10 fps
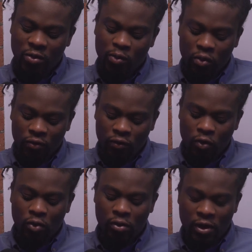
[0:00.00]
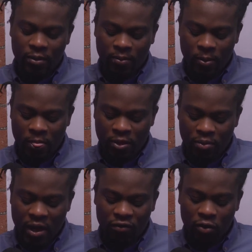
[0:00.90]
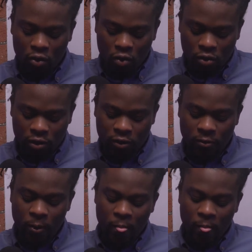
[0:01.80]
support for the Biafran cause.